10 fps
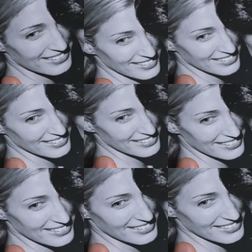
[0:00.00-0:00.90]
telling
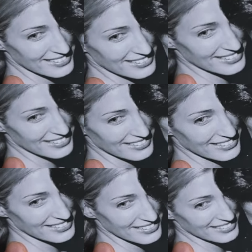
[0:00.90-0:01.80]
of her life
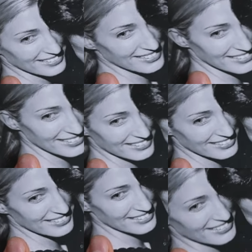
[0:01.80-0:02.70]
and a lot of
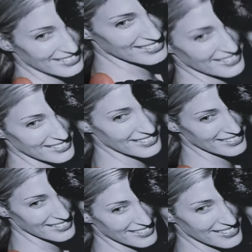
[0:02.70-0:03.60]
backstory of
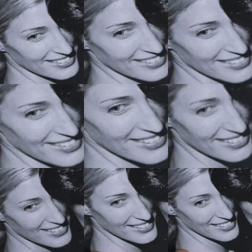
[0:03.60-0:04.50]
things that we
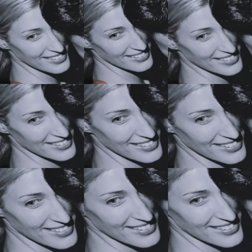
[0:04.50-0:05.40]
didn't necessarily
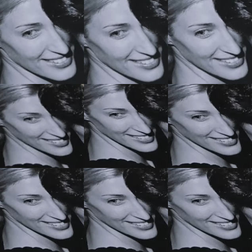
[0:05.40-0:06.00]
know about her,